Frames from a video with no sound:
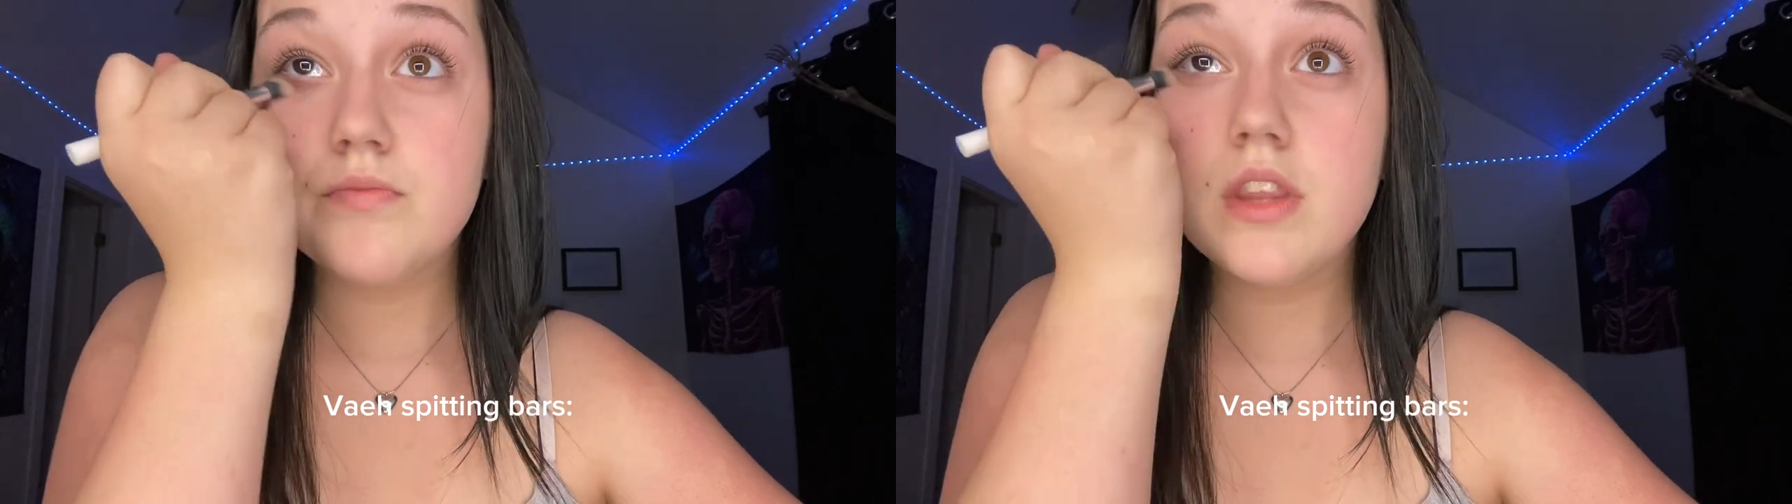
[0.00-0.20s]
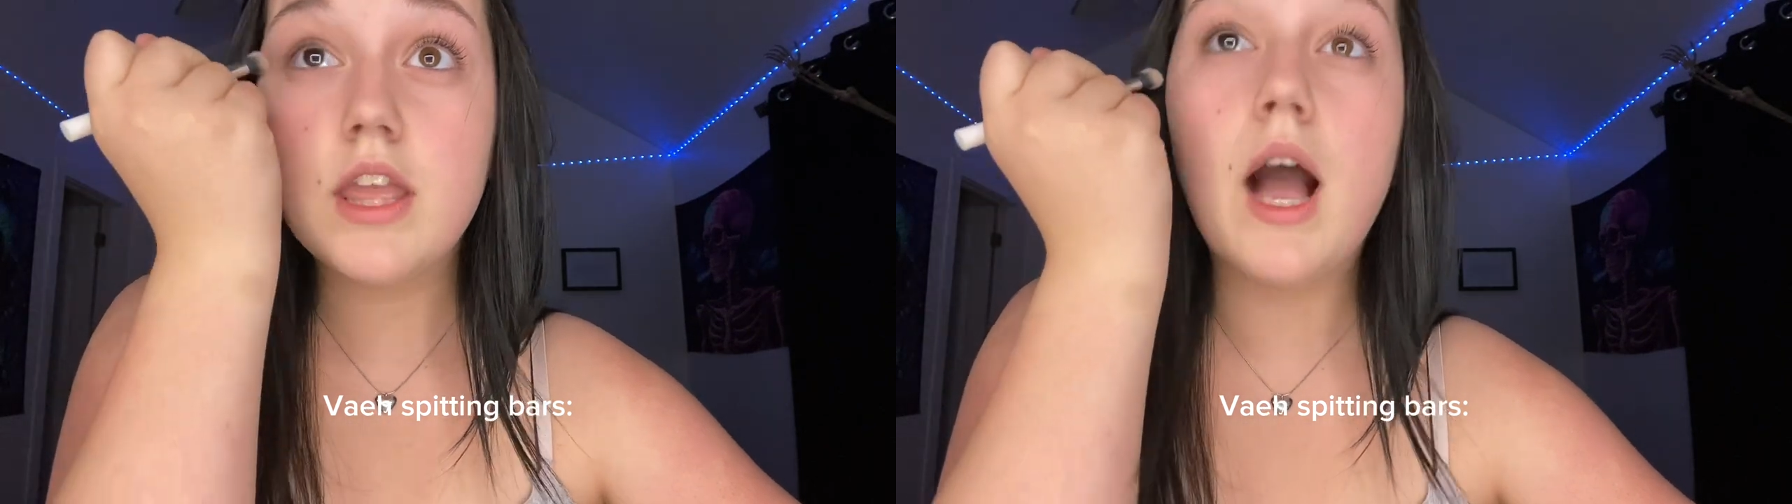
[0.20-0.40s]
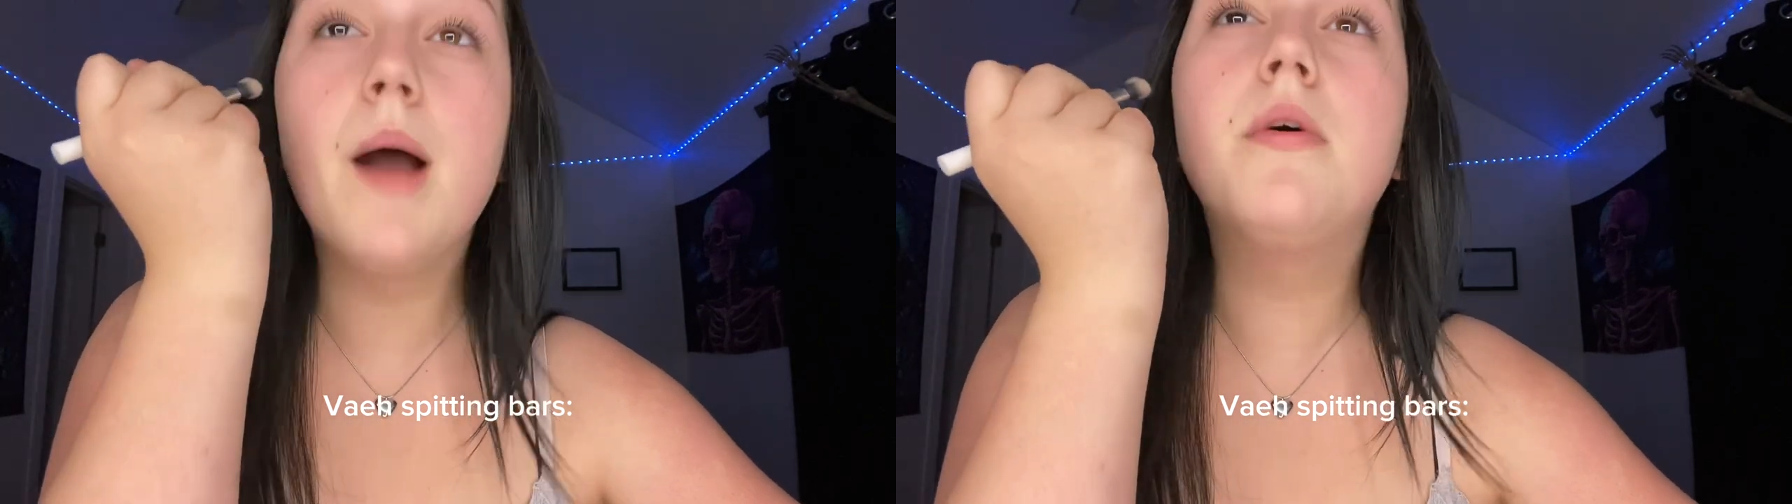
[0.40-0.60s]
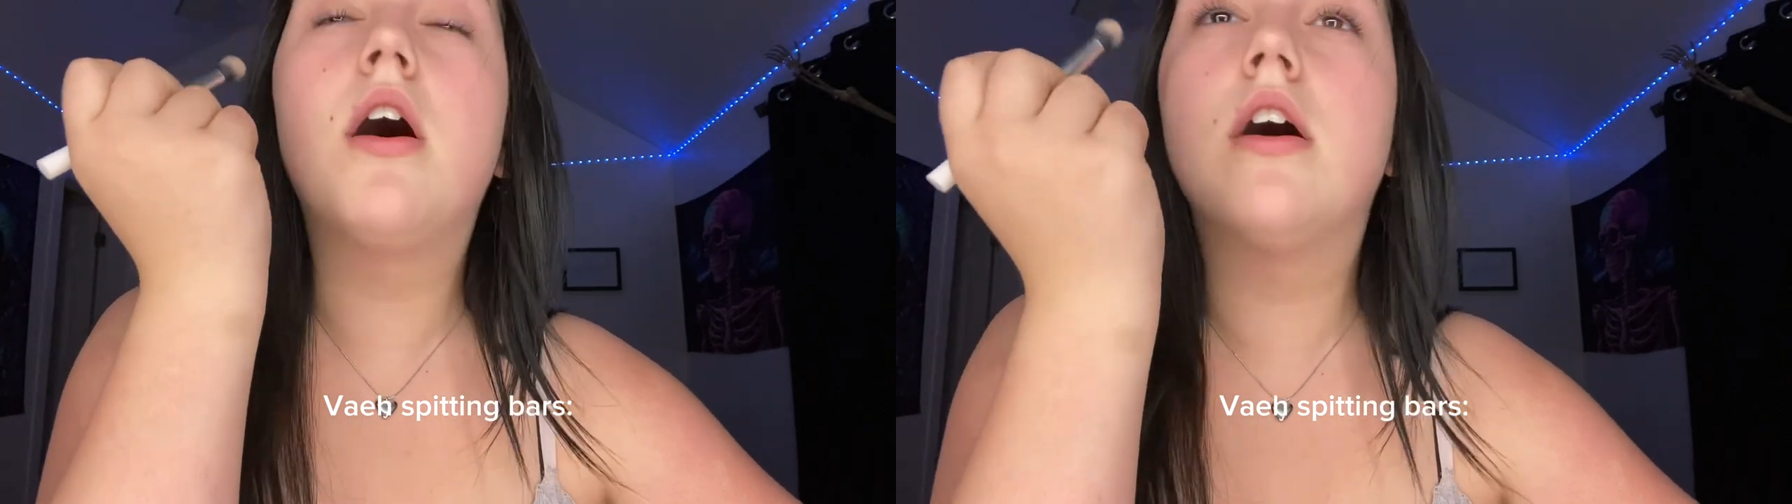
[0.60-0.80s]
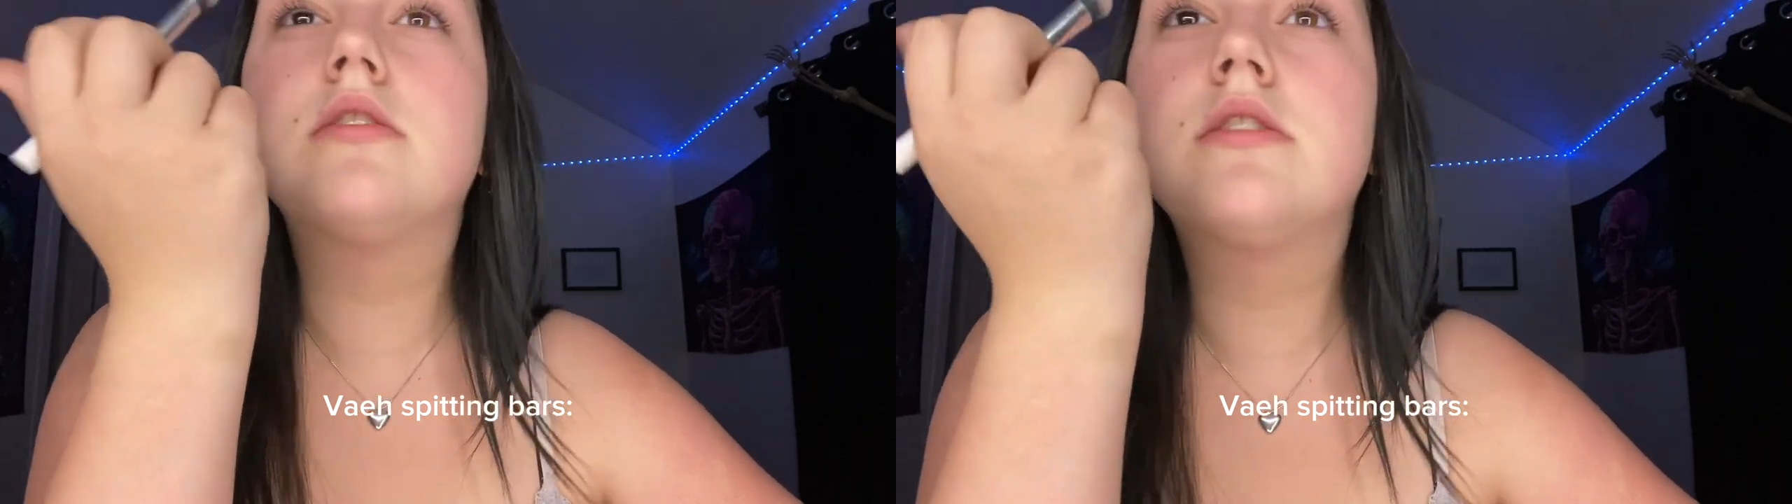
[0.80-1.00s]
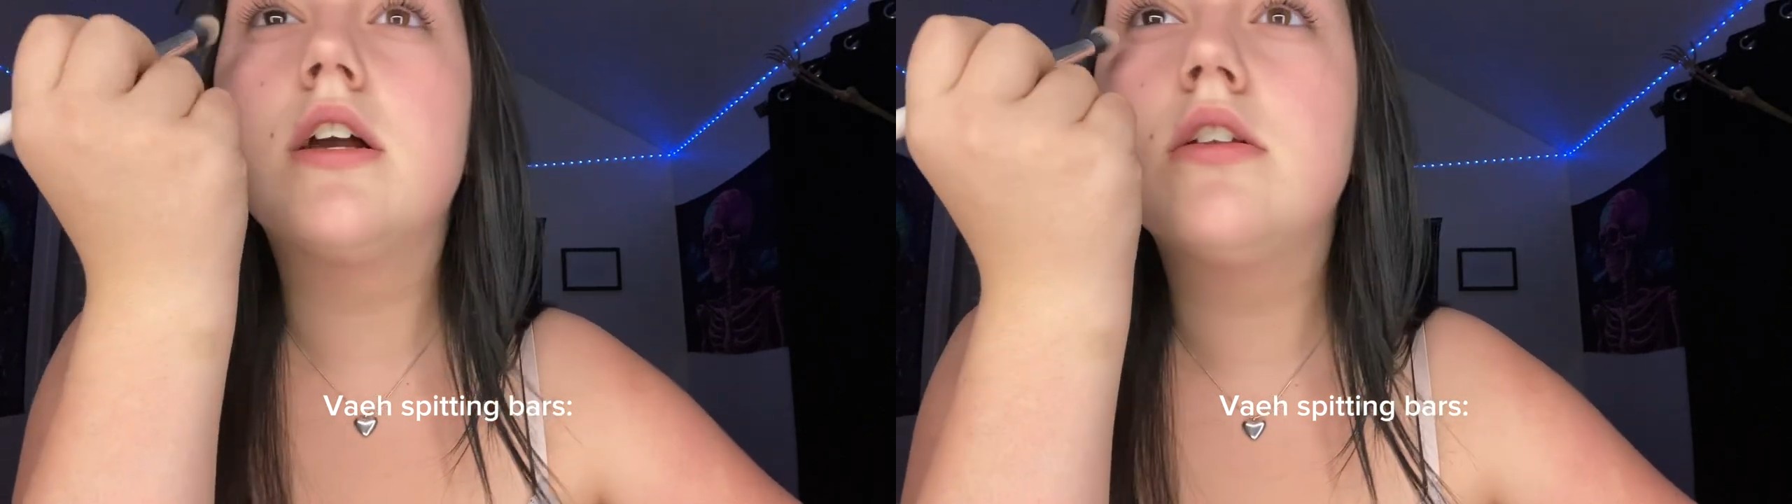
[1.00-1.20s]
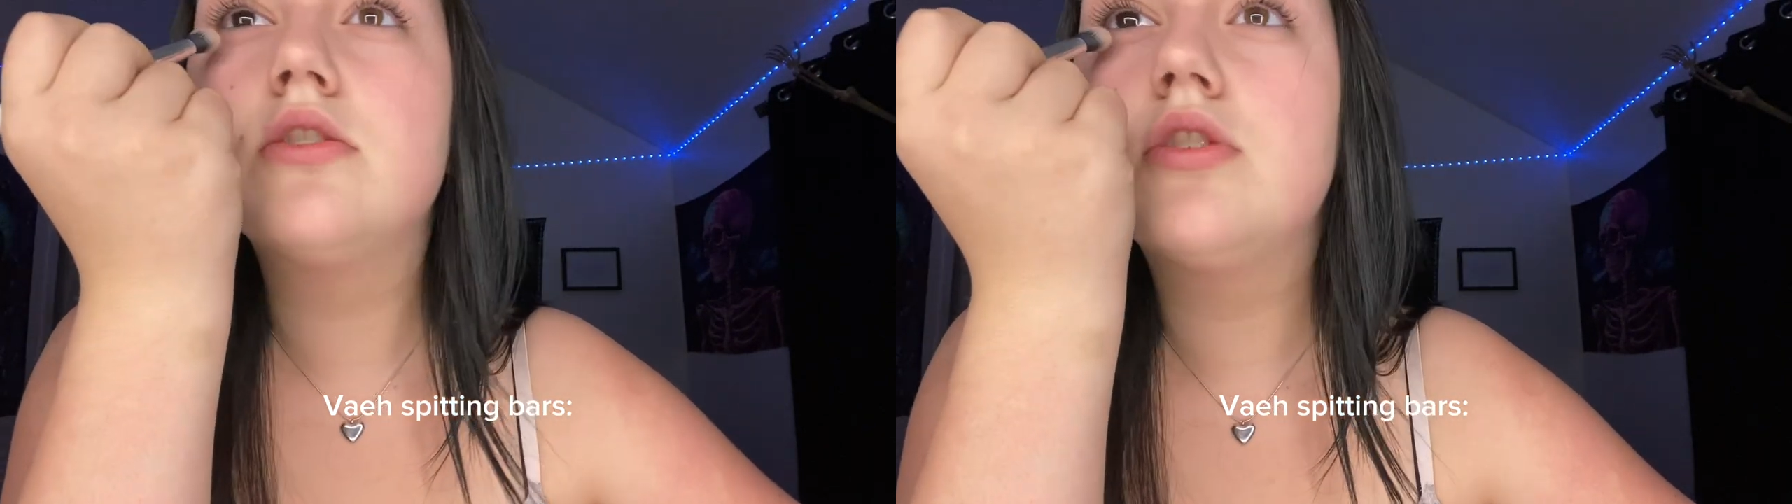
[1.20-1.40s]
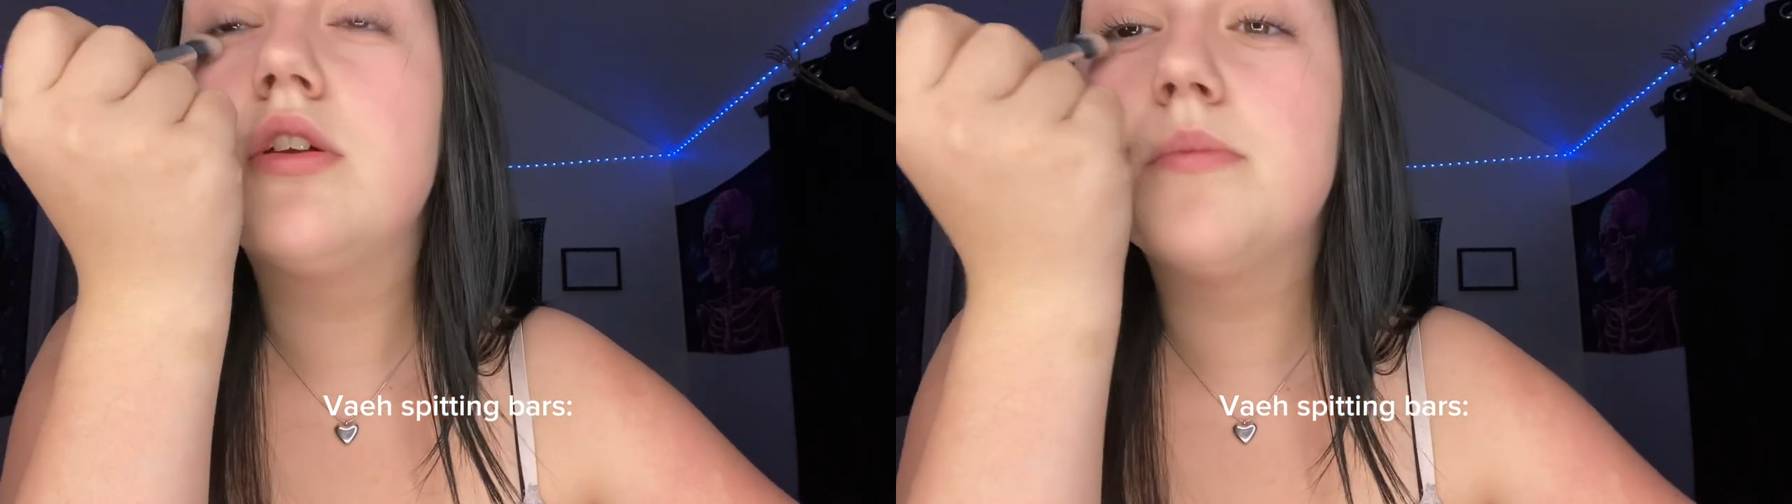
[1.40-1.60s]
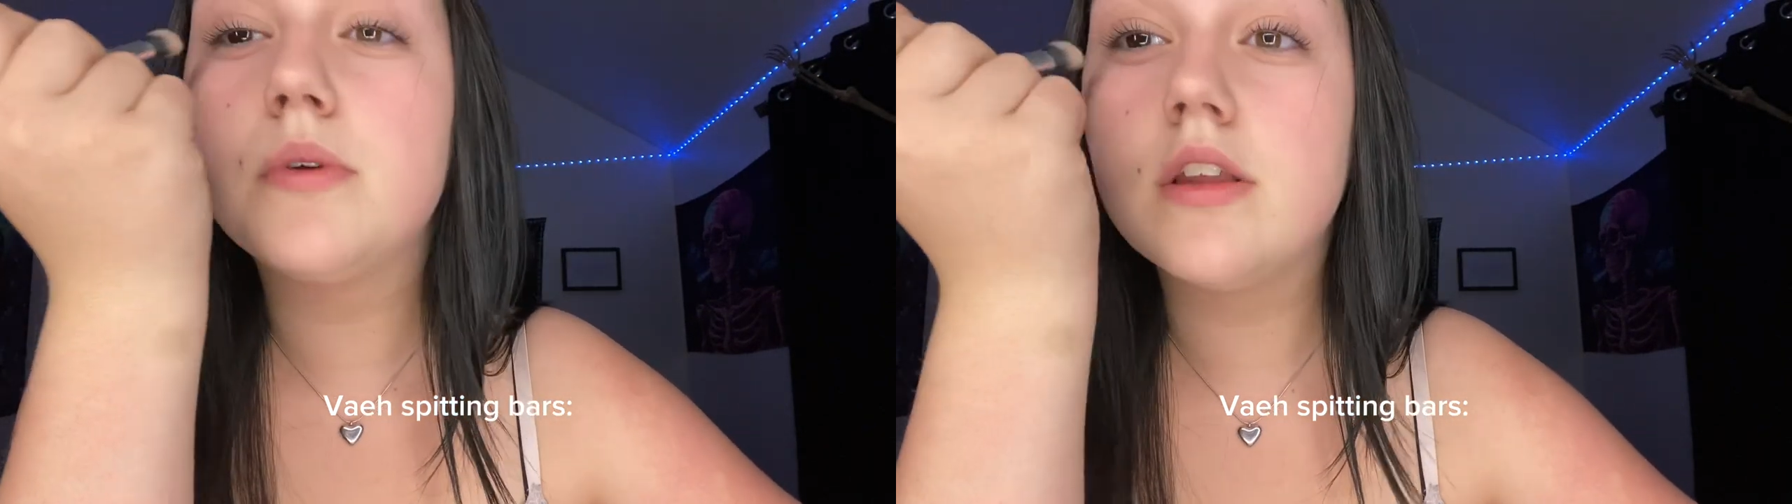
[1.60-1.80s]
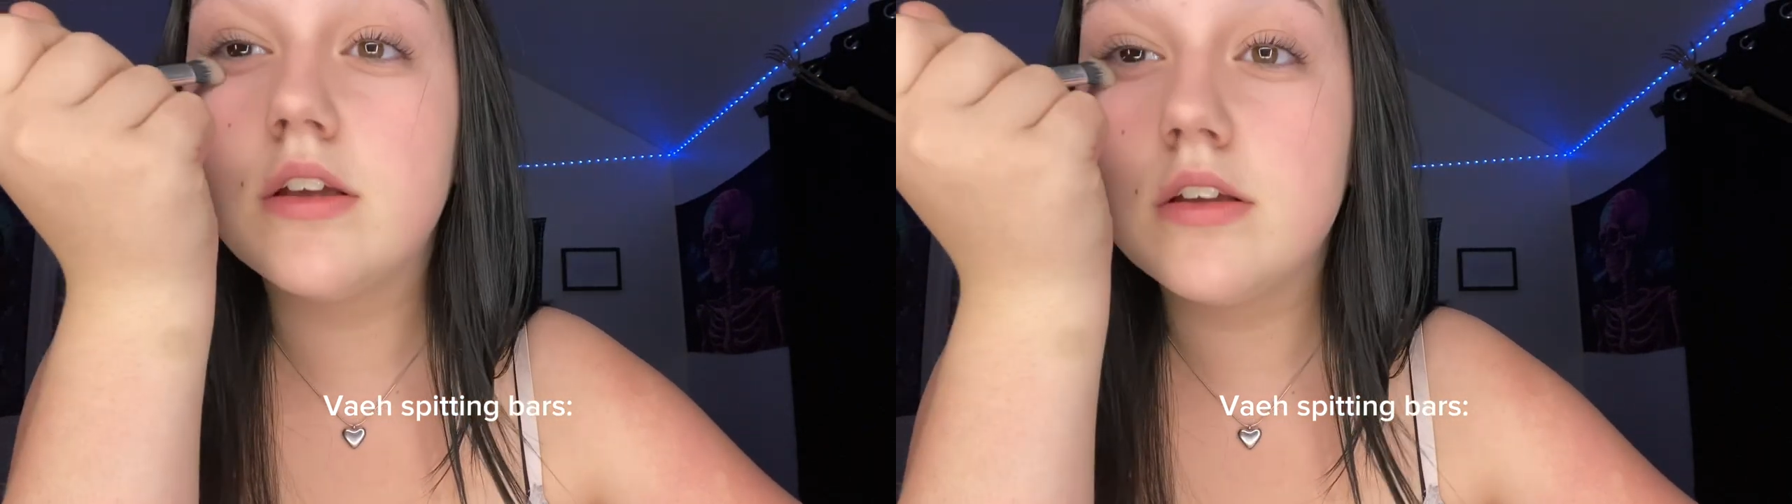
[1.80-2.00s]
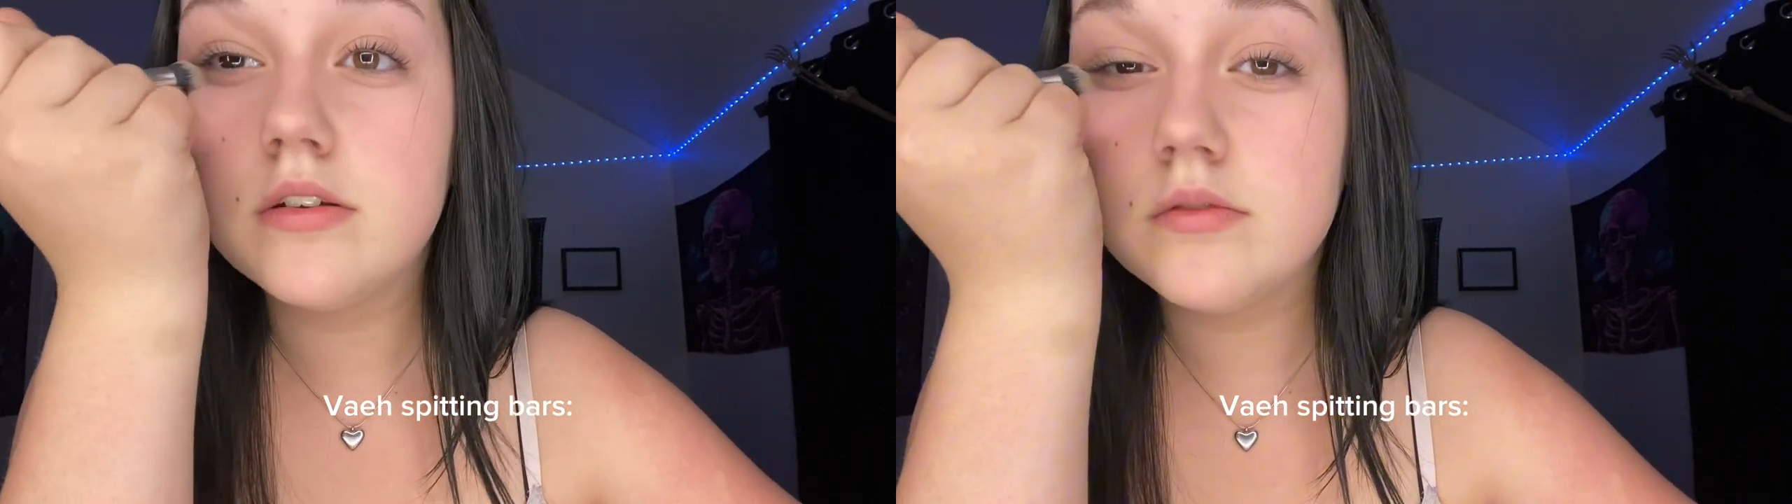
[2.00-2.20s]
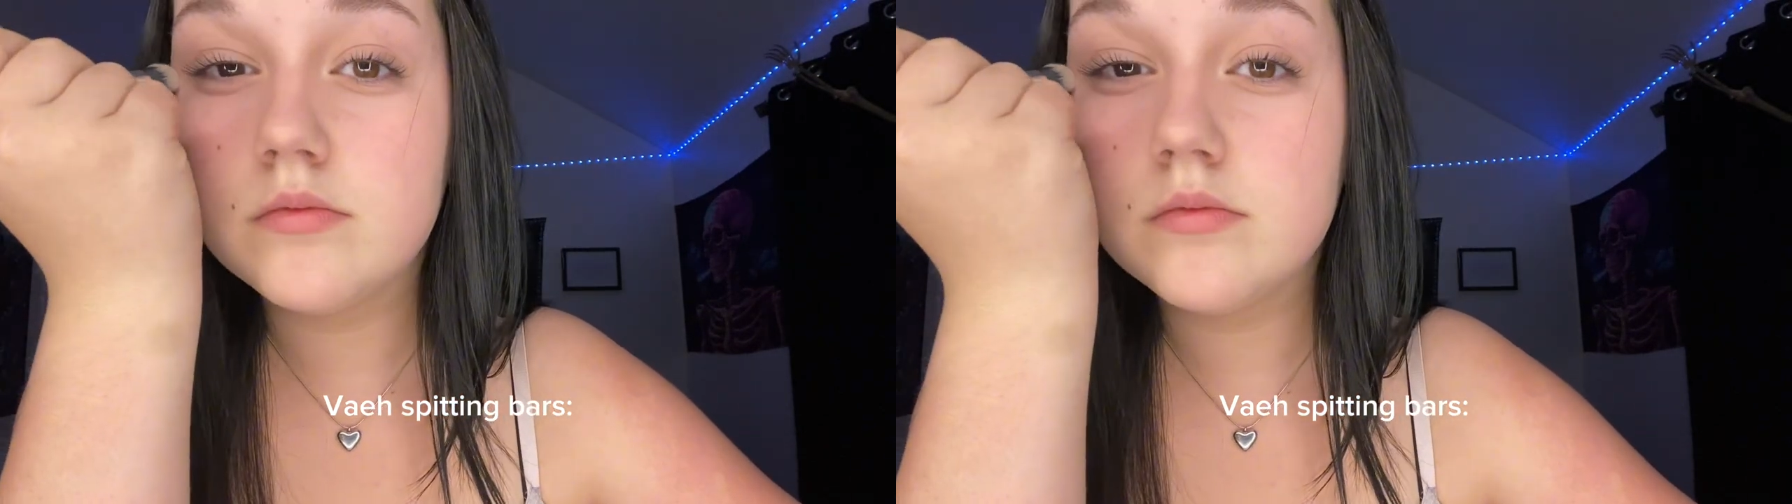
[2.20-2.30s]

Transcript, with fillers: Like, I'm hostile and shit, but like,